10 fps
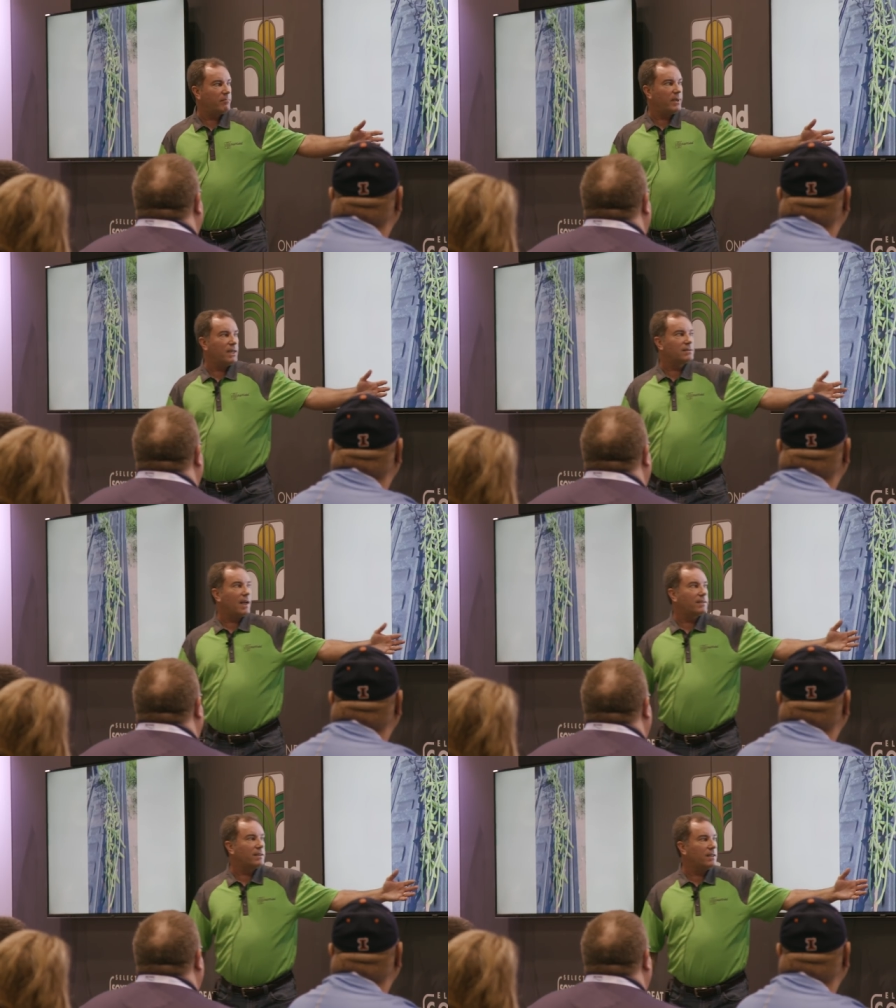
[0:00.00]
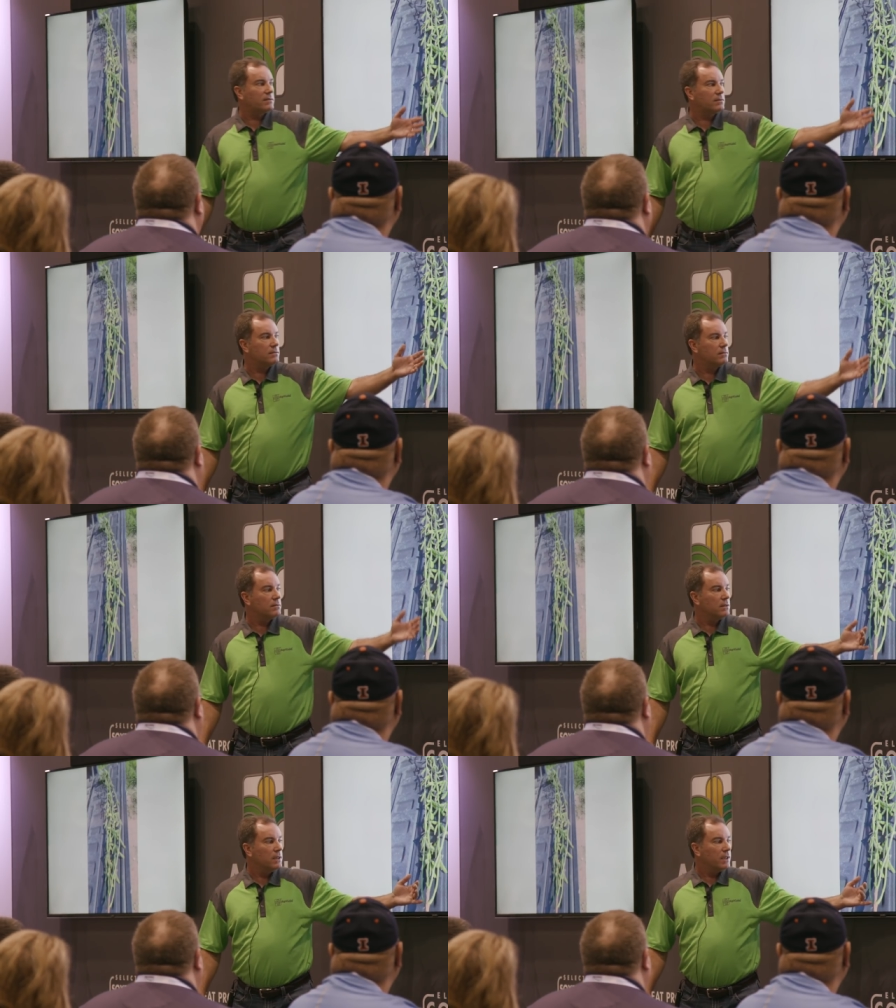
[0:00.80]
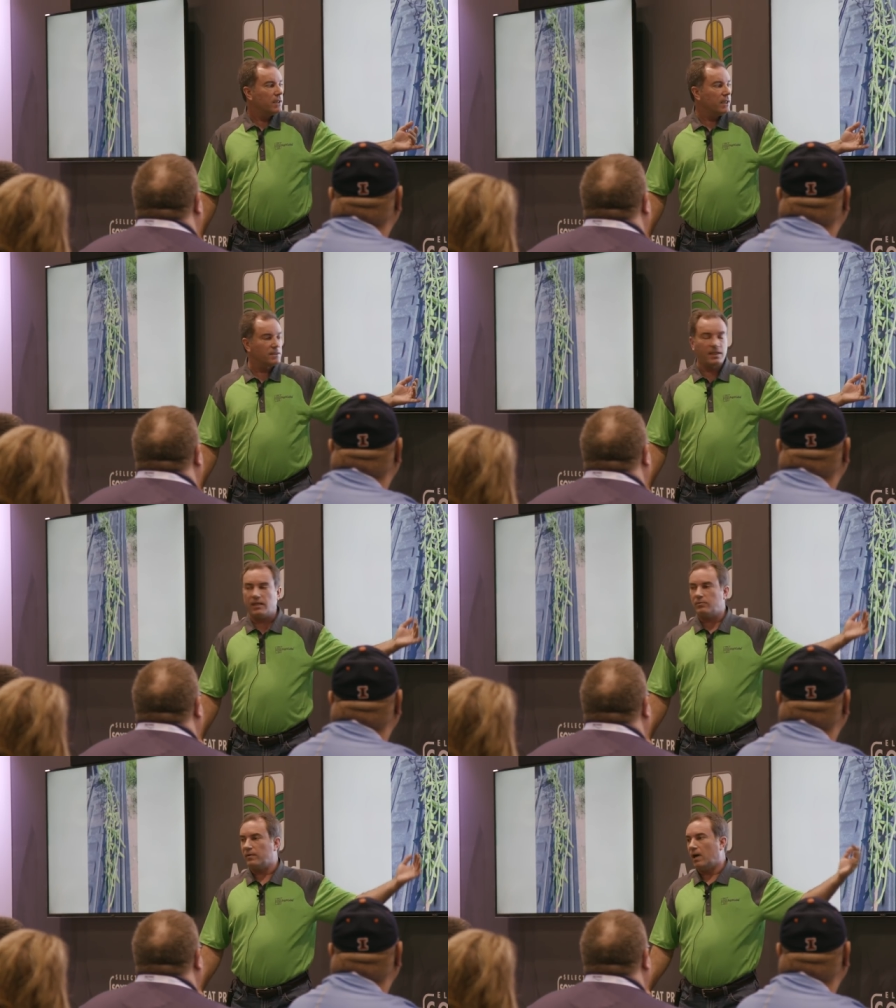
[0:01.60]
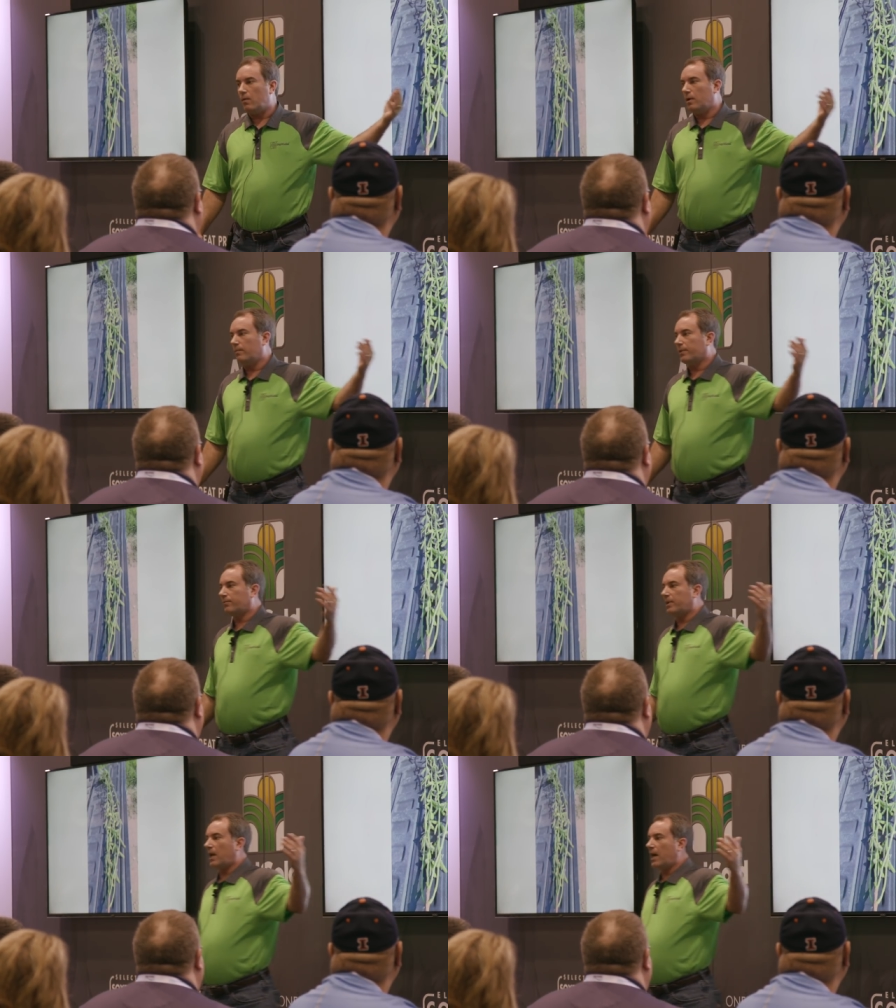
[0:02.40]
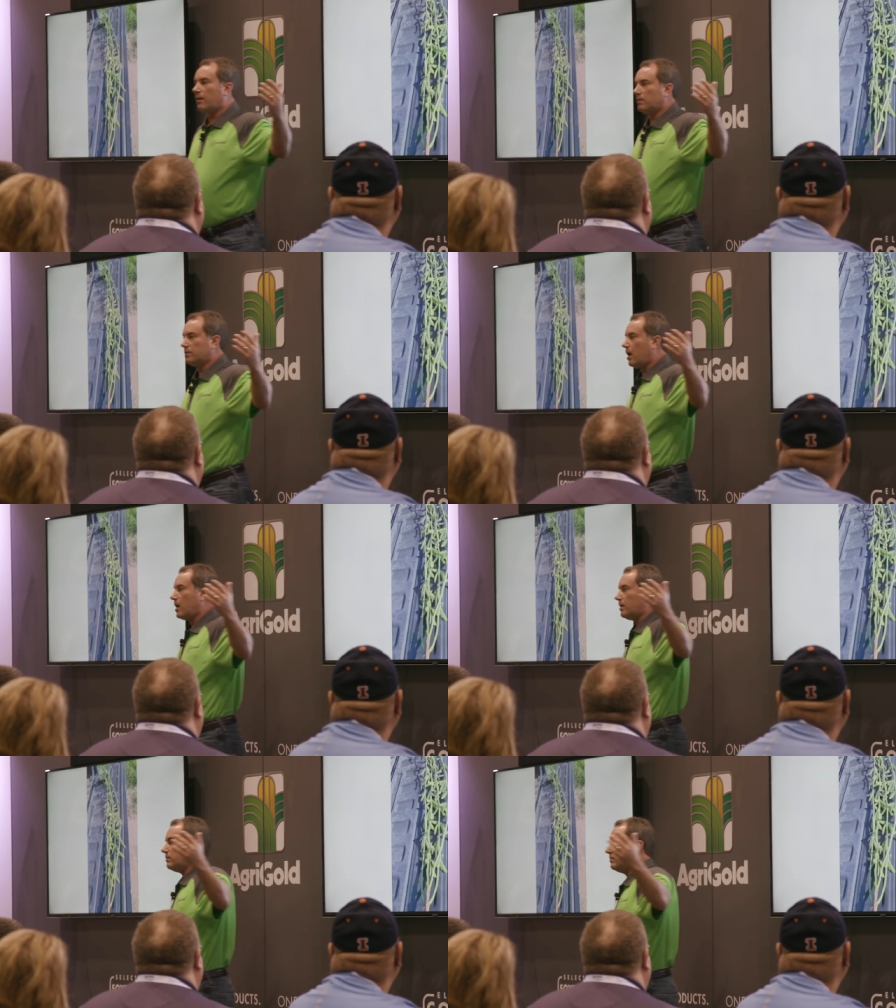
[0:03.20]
of beans like this. In this case, we've got one with 3 laterals on it,